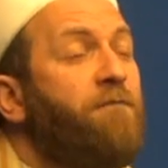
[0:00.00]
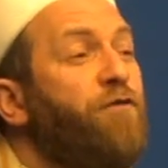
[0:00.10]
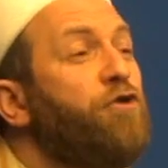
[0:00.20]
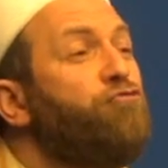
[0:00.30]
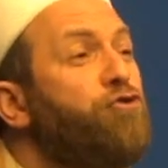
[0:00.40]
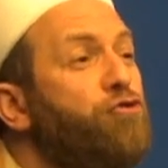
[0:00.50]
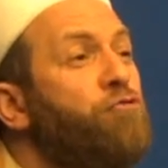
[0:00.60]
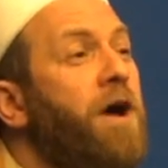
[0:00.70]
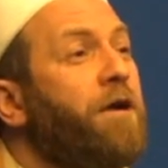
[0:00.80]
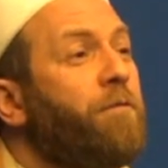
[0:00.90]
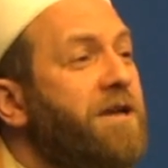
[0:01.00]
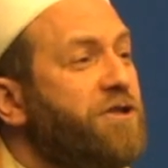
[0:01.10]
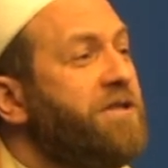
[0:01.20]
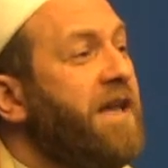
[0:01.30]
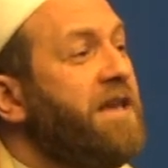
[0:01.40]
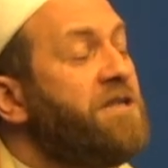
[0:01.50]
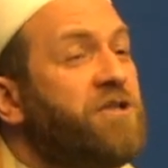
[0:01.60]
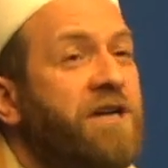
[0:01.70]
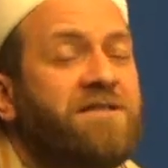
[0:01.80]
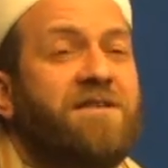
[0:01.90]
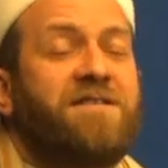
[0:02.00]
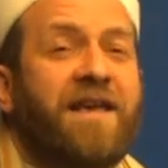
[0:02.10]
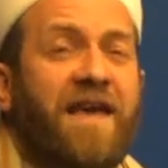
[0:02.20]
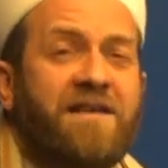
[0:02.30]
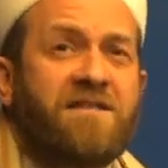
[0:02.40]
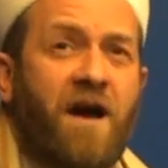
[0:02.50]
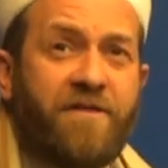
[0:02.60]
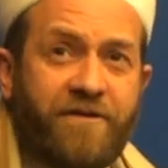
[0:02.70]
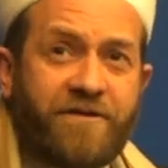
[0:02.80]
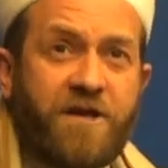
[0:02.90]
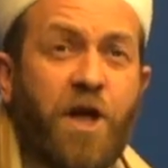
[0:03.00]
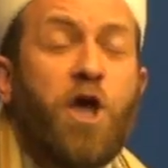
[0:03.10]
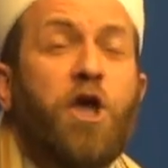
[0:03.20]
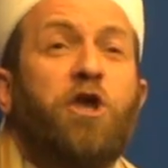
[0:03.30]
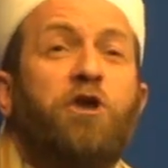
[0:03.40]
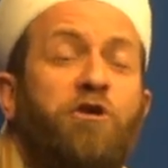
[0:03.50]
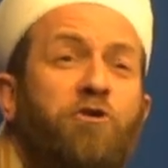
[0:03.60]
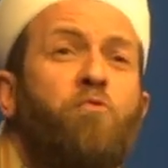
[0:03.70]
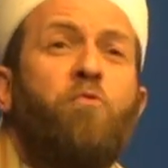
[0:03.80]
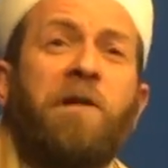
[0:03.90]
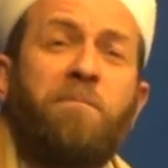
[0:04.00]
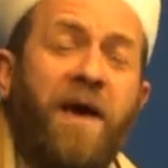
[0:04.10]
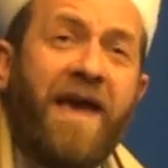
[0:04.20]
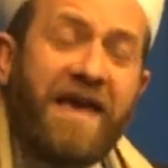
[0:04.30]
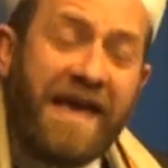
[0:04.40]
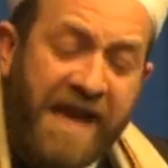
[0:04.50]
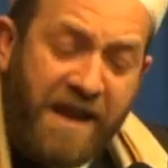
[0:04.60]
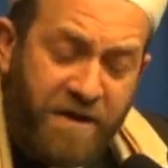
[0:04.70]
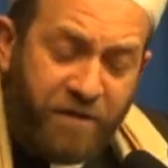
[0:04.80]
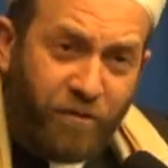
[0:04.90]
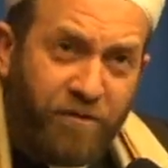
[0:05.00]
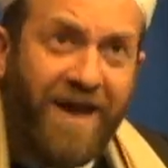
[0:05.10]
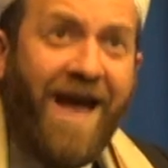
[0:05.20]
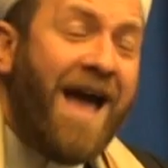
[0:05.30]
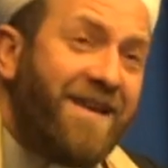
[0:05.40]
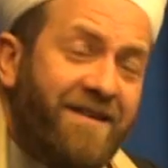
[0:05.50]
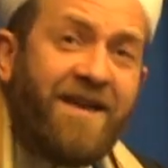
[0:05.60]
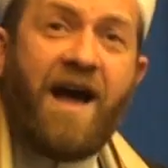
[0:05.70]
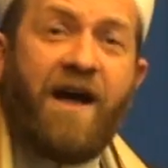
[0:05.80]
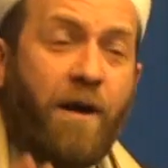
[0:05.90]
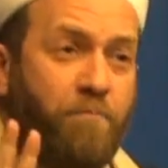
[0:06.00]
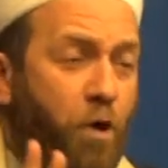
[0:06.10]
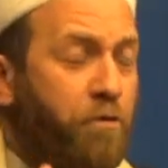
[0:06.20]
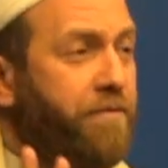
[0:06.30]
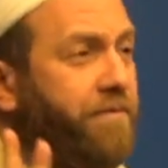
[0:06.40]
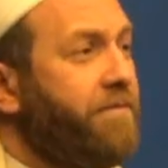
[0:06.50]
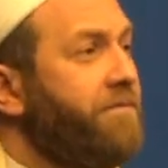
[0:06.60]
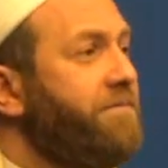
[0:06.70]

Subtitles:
if you do aggression and injustice against others, you will pay in the dunya and in the akhirah, both.